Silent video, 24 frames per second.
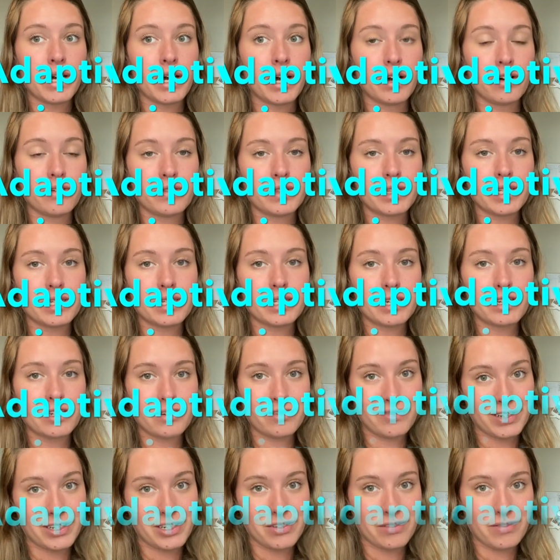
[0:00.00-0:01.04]
of this
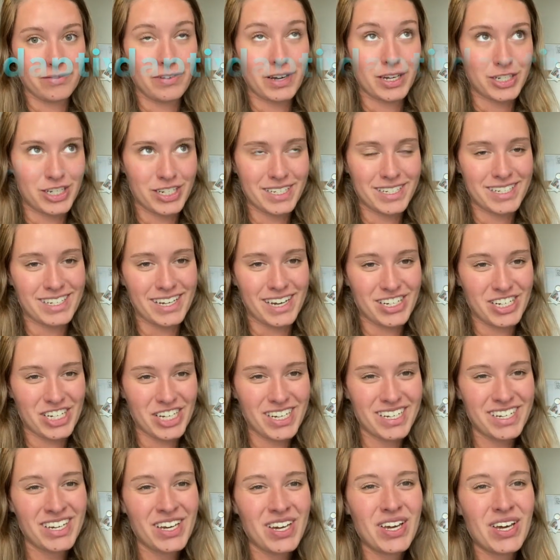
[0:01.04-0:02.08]
intervention
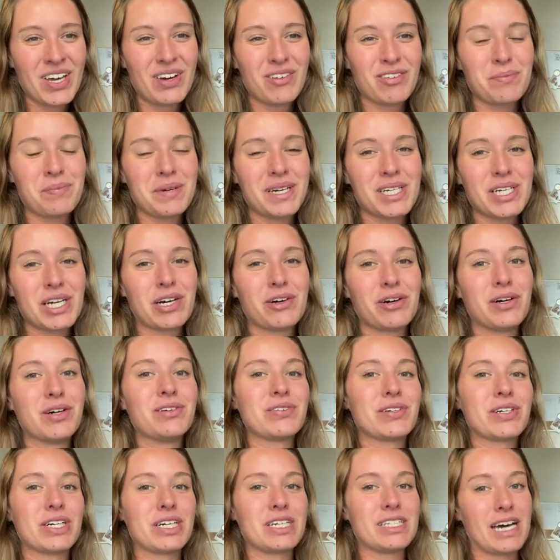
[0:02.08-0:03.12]
session would be to go
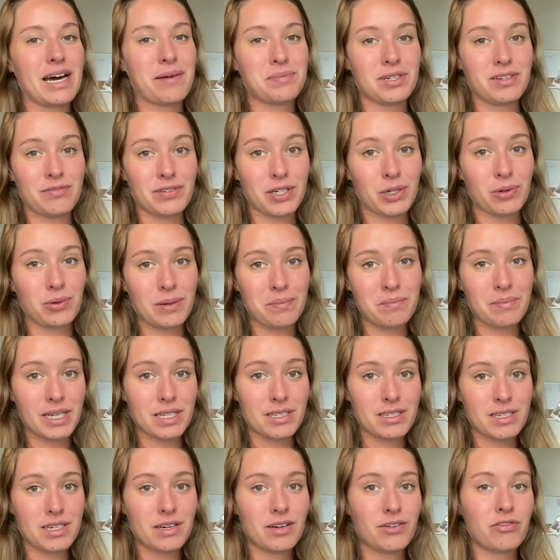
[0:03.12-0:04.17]
over adaptive
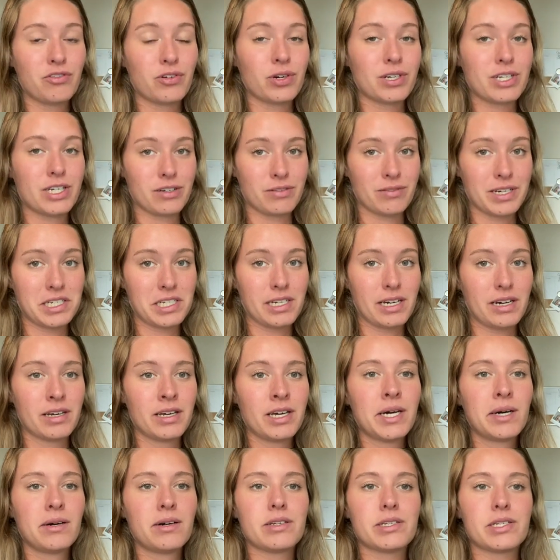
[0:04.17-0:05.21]
equipment for Theresa.
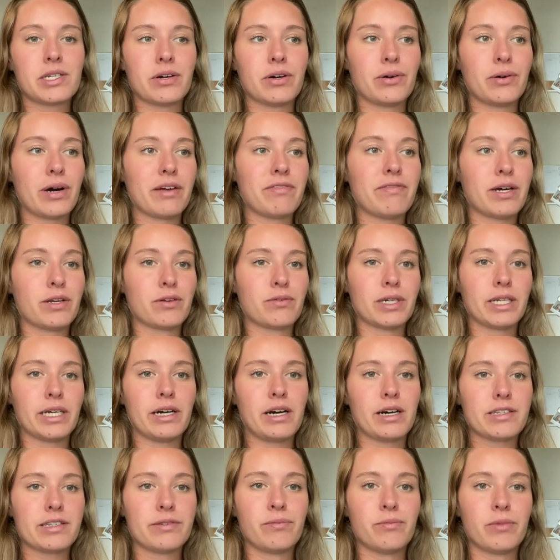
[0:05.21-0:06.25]
So I found a really
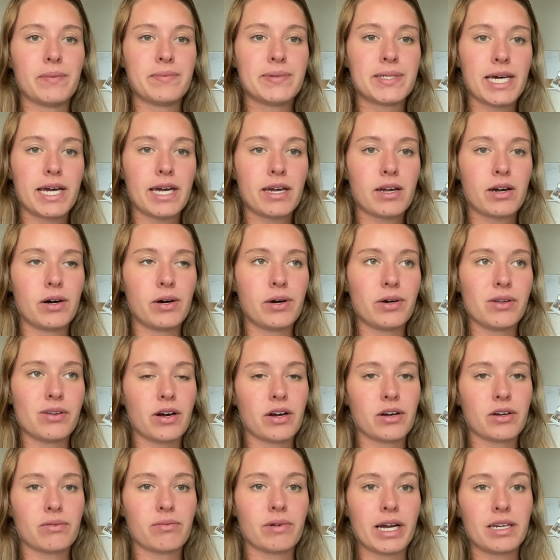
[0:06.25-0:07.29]
awesome website called
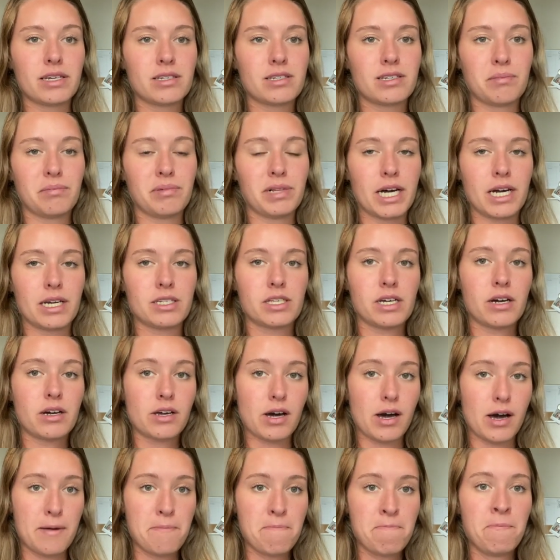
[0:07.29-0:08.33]

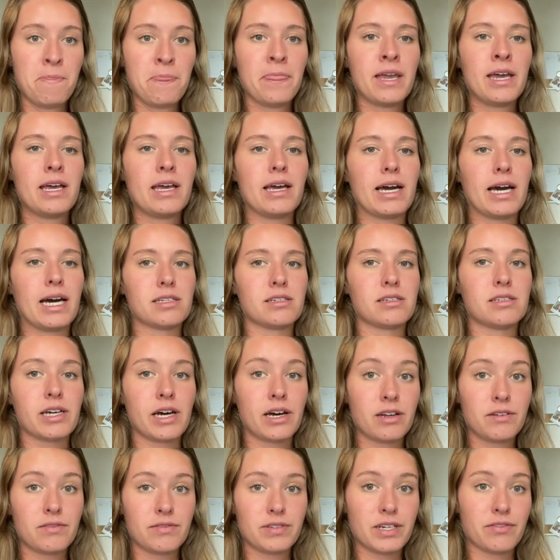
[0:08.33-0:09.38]
arthritsupplies.com. It has a
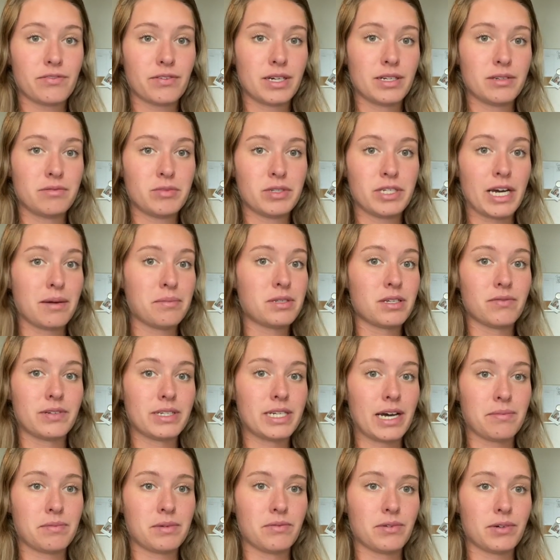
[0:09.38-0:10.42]
ton of different types of
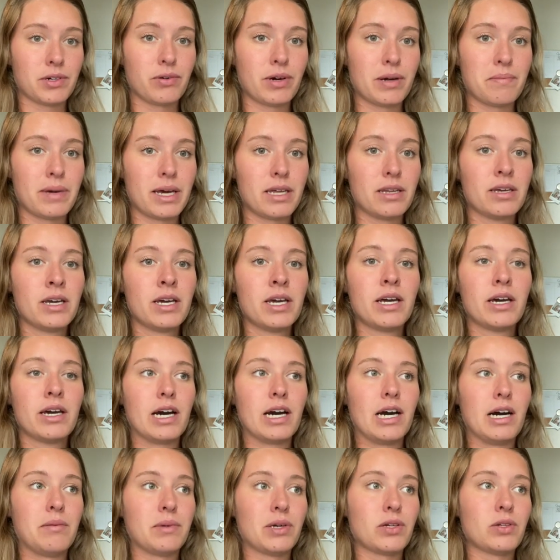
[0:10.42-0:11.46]
adaptive equipment,
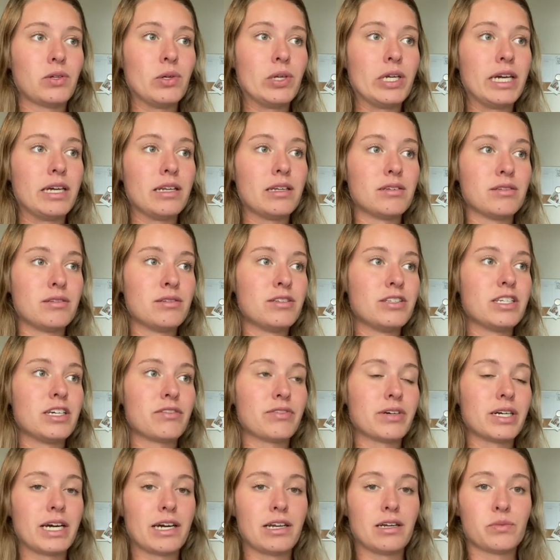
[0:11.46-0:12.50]
including
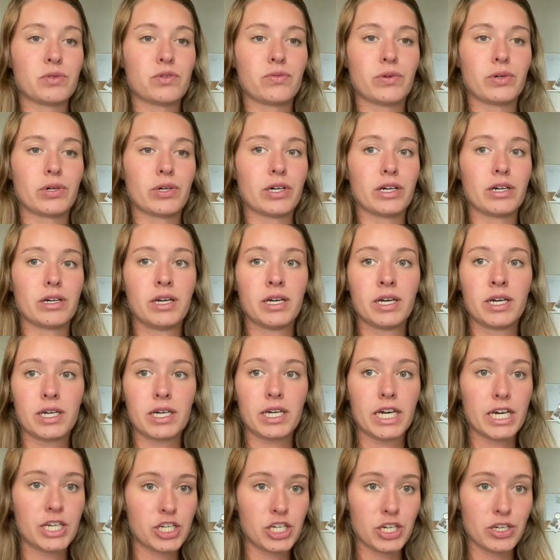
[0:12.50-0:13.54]
different items for
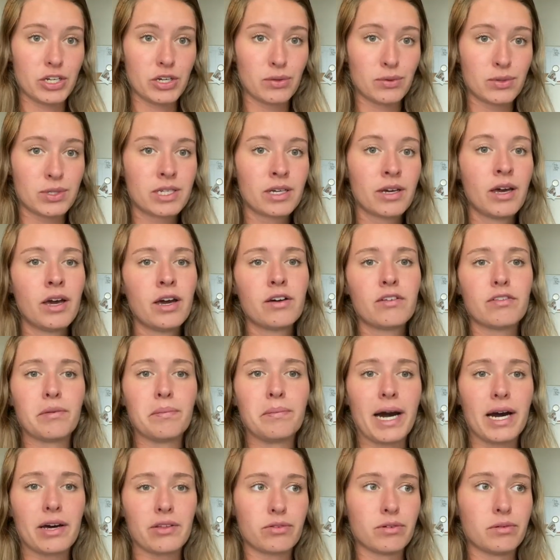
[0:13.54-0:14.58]
kitchen use, for
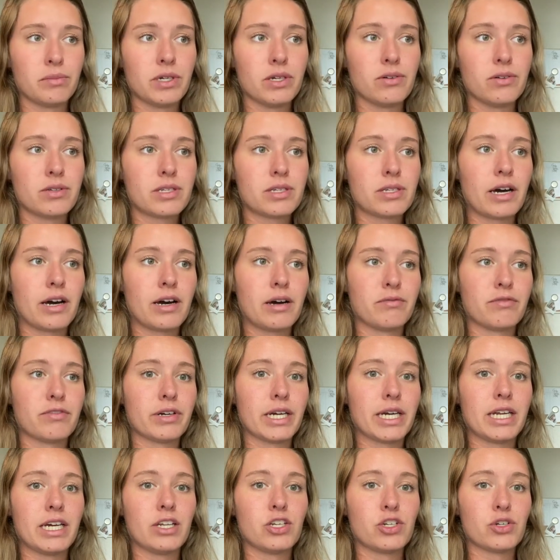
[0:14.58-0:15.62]
bathroom use, for
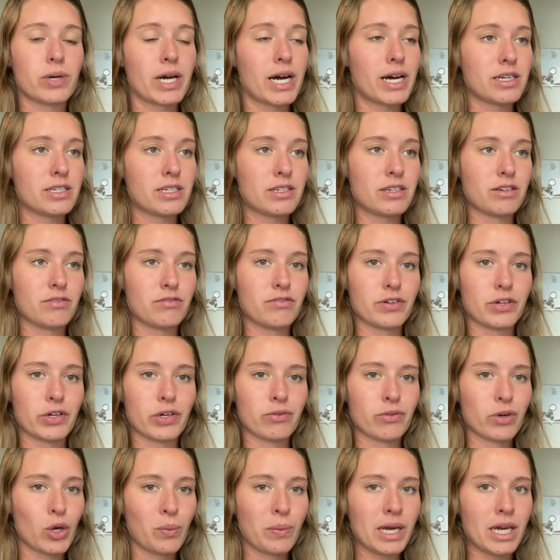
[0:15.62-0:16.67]
getting dressed and for
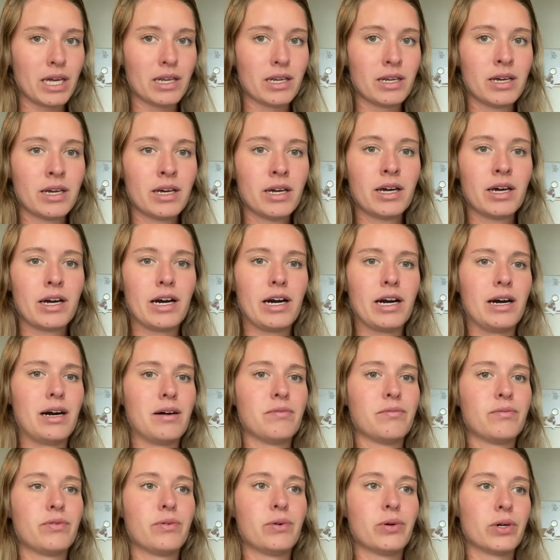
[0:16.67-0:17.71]
grooming,
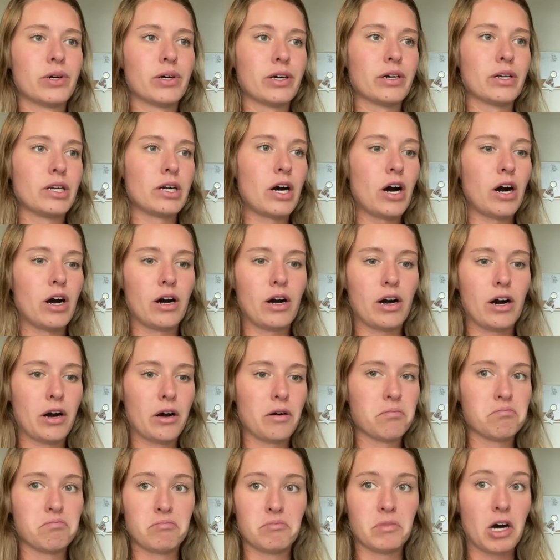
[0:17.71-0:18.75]
for
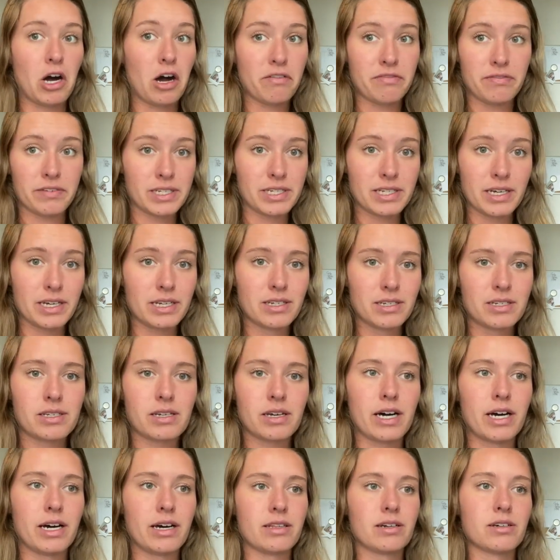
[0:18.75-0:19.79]
offices.
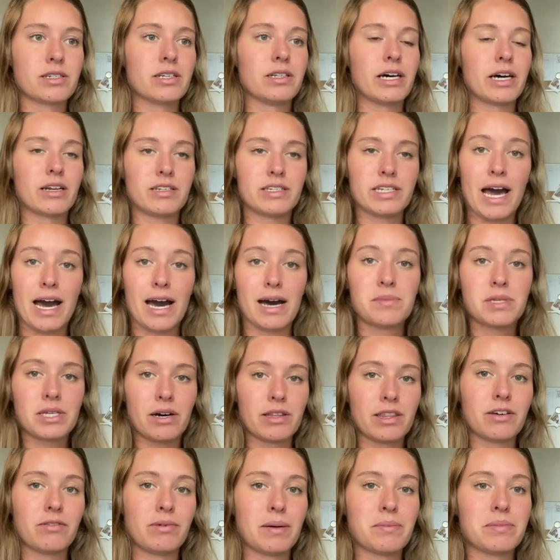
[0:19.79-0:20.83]
There's a lot of tabs
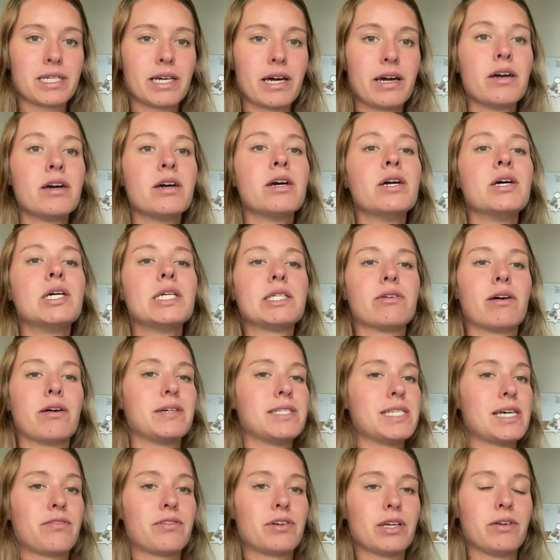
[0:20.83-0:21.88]
on the website, so I would
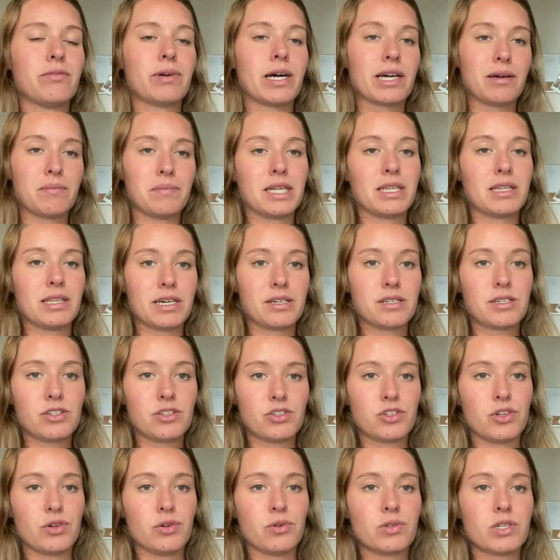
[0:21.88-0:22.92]
definitely recommend this
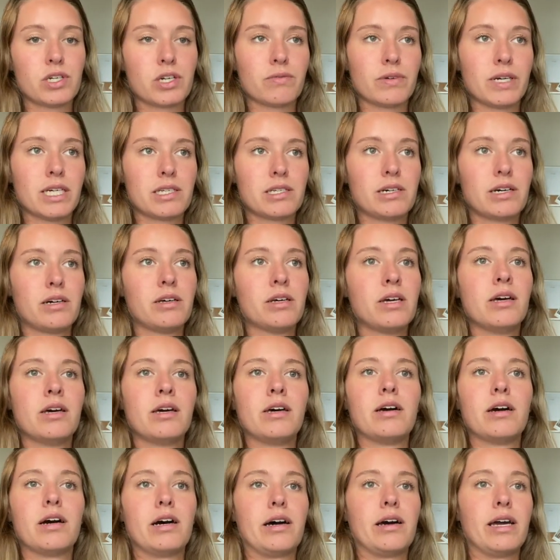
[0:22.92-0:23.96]
to Theresa.
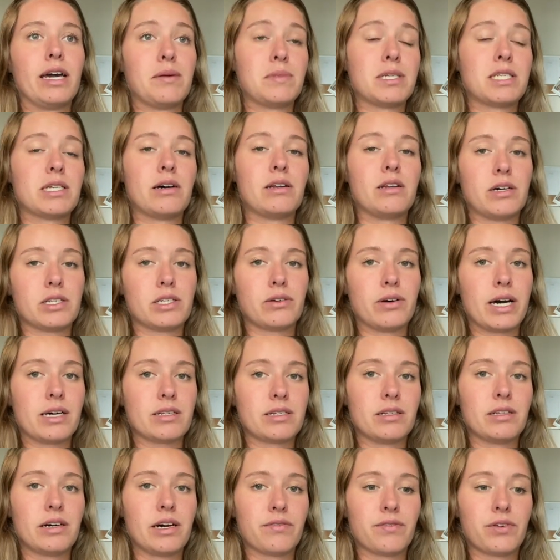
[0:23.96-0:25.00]
Amazon also has
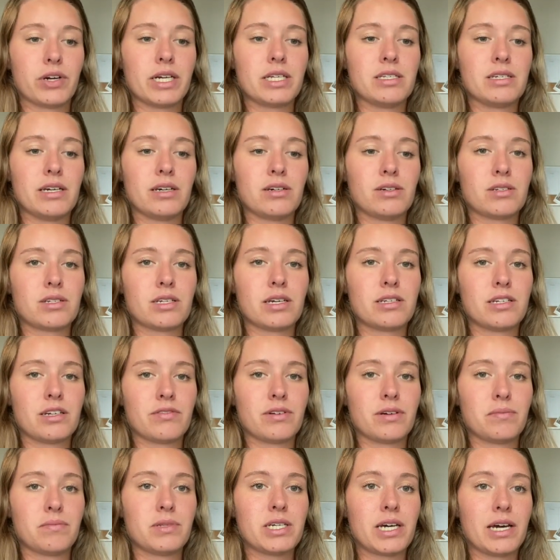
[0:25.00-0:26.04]
a lot of great deals on
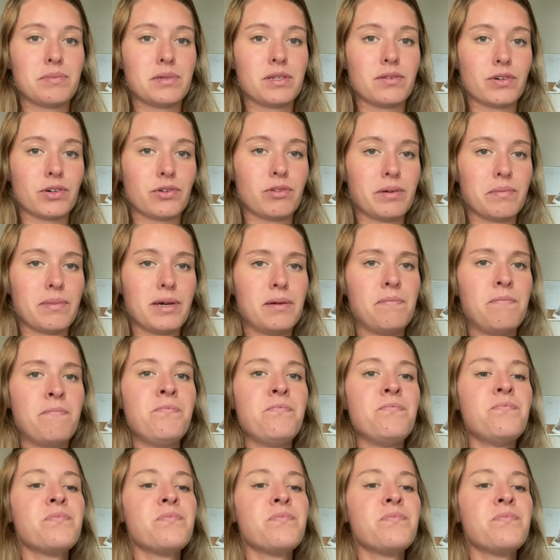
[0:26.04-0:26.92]
different types of equipment.